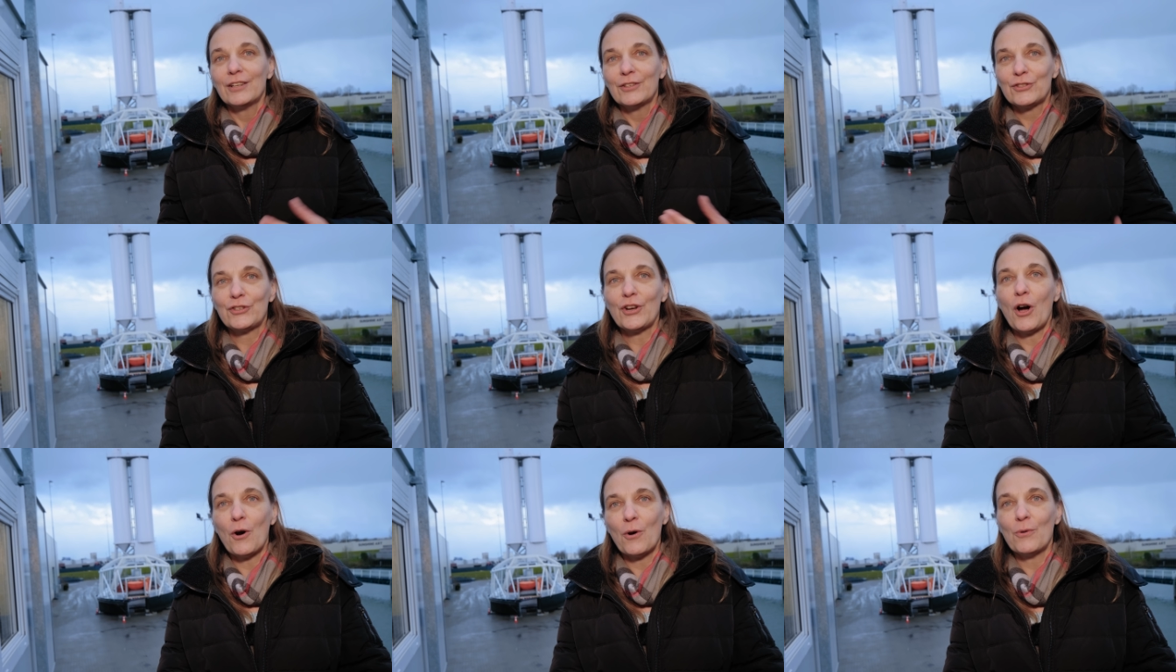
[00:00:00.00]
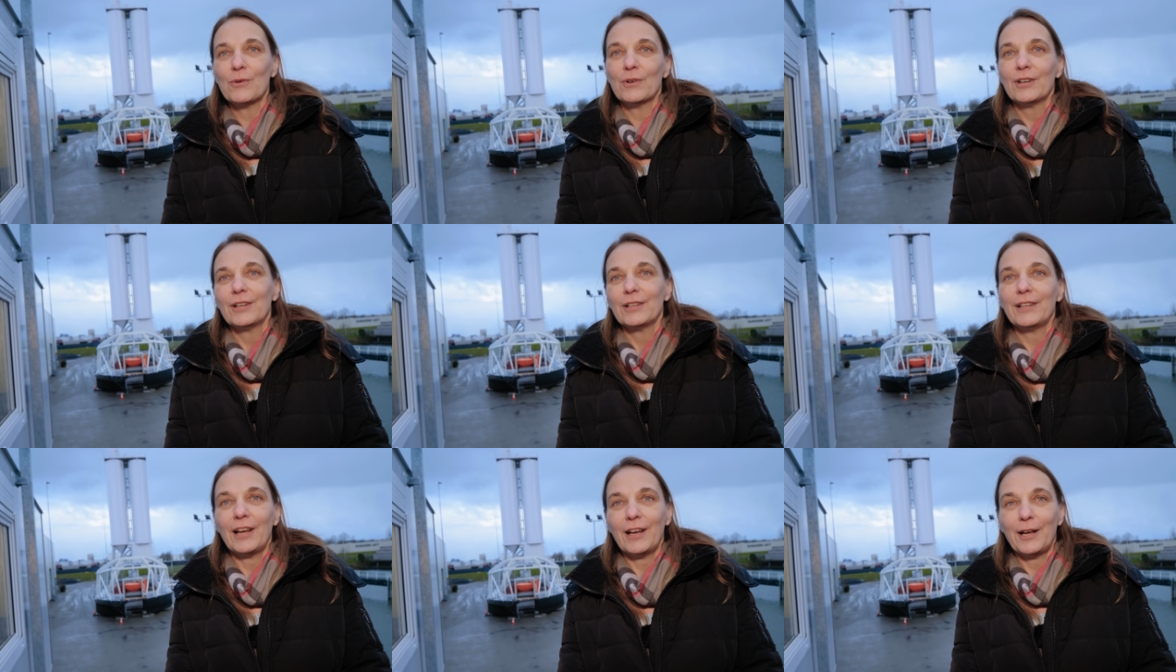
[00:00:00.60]
show
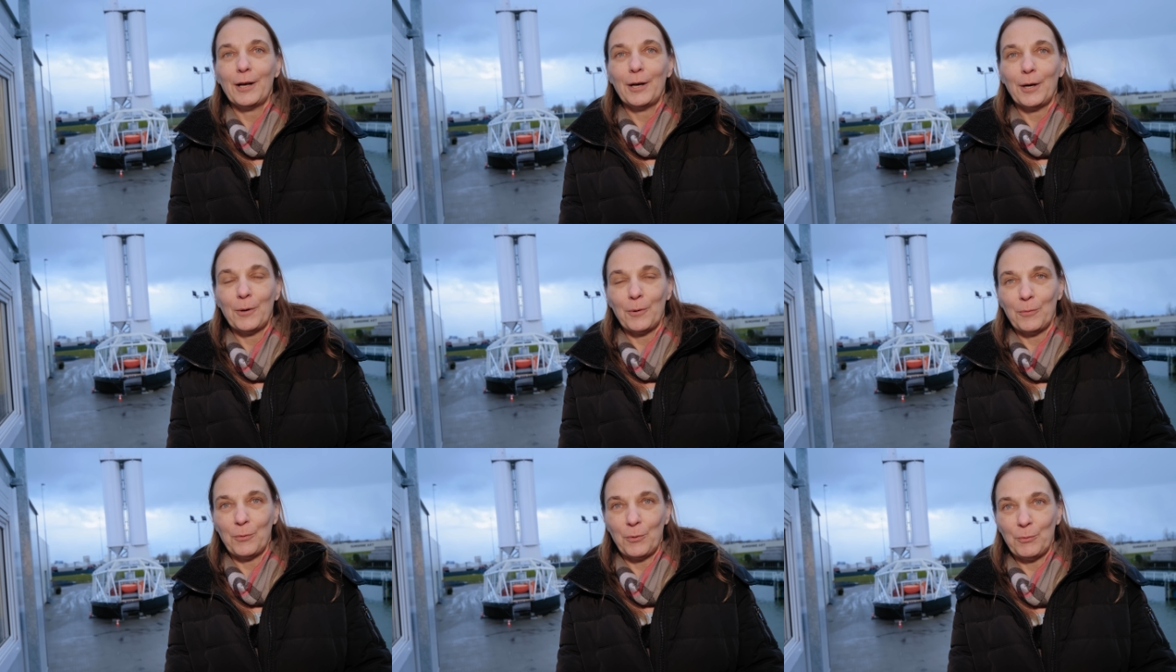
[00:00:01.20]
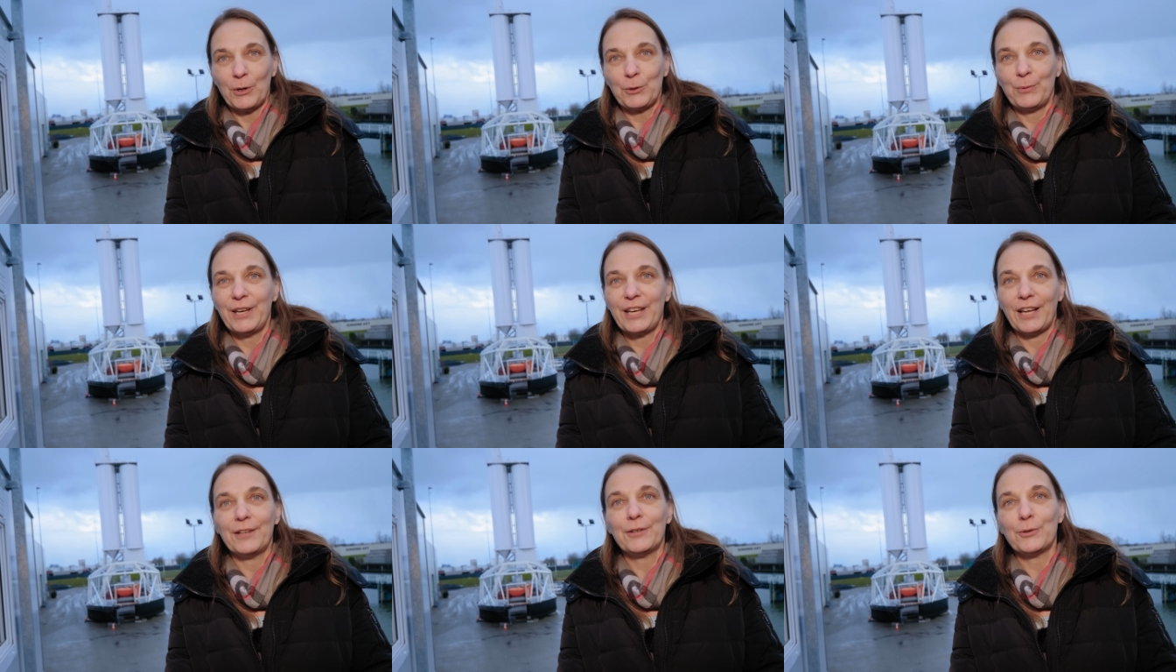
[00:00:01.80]
uh, what we
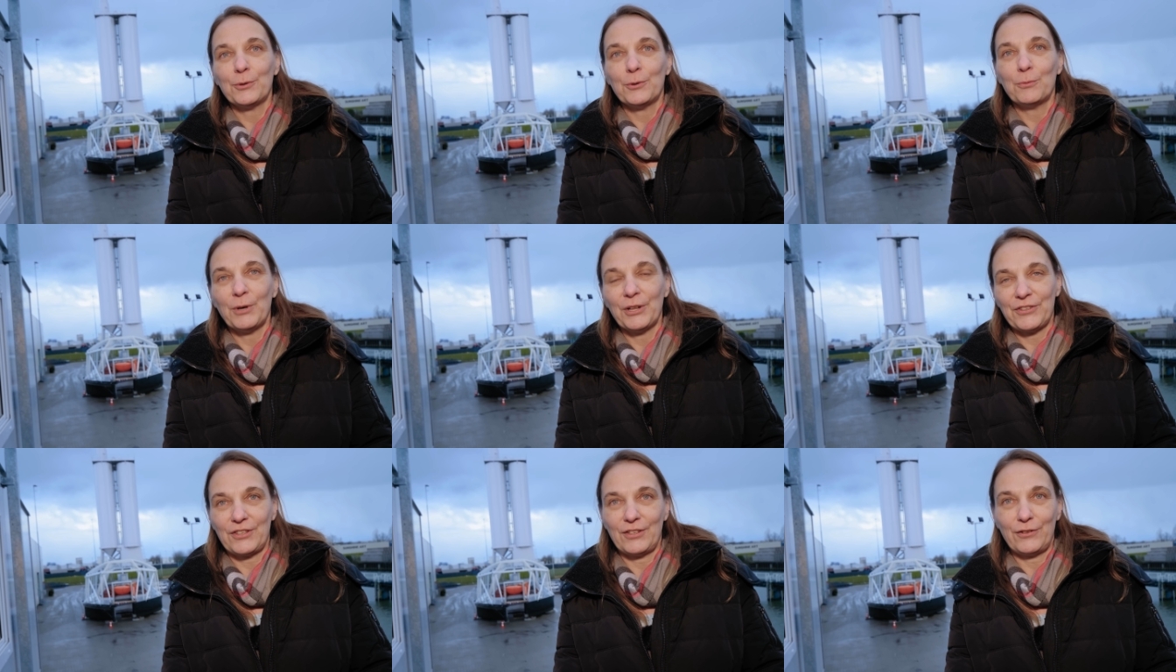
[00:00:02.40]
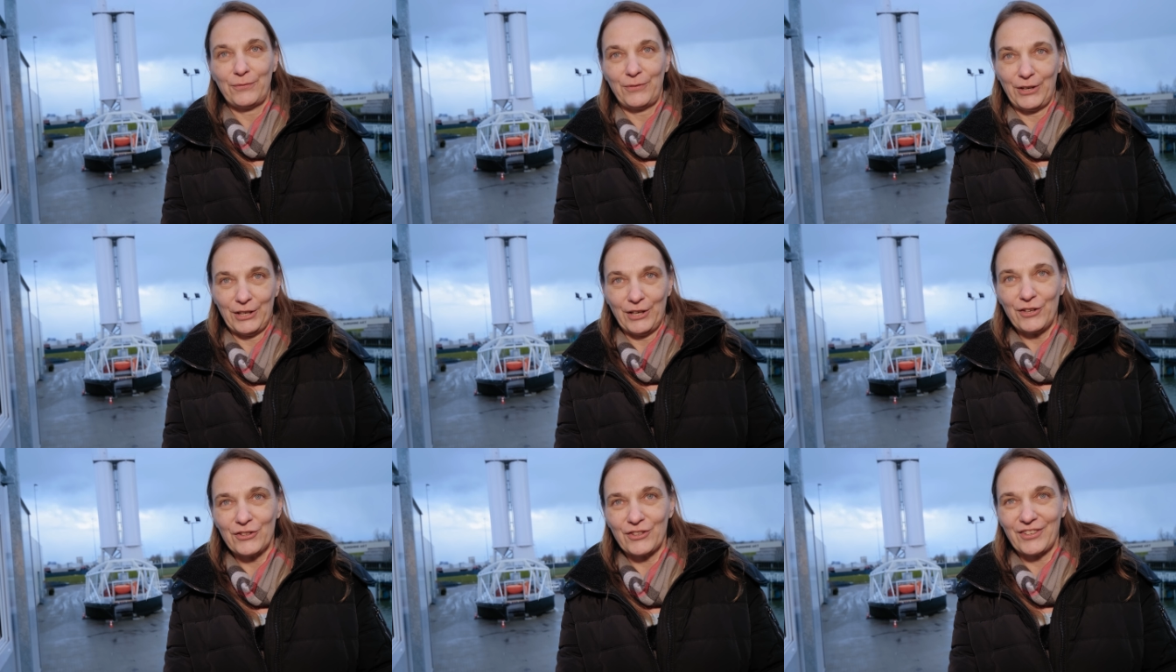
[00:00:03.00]
can do once it's
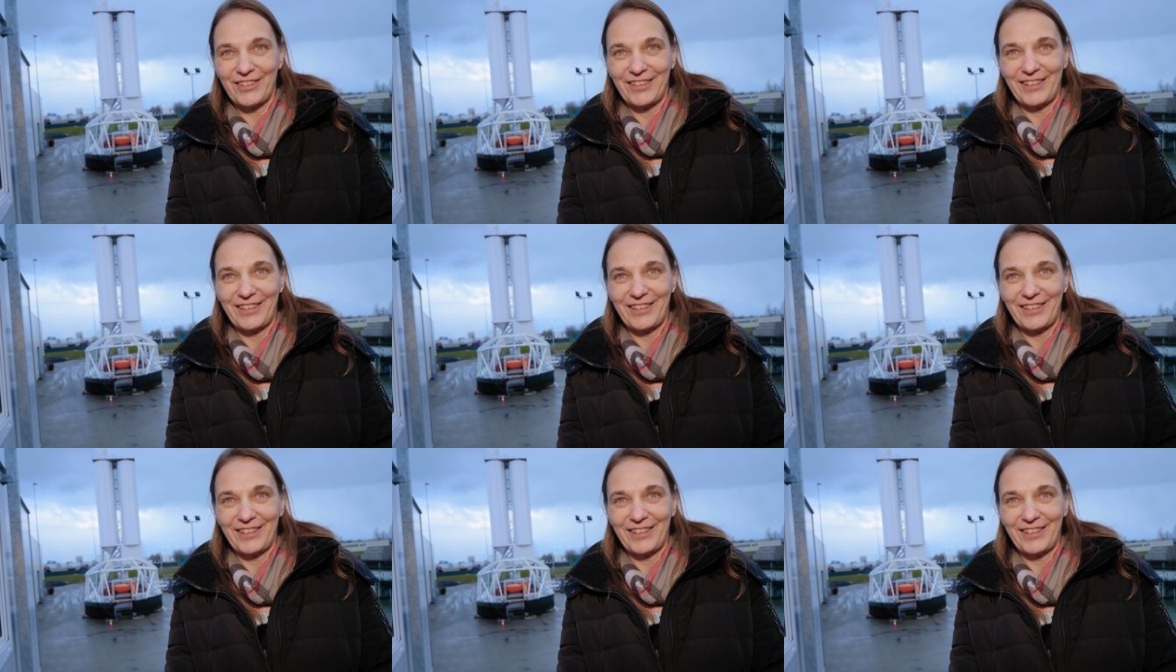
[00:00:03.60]
finished.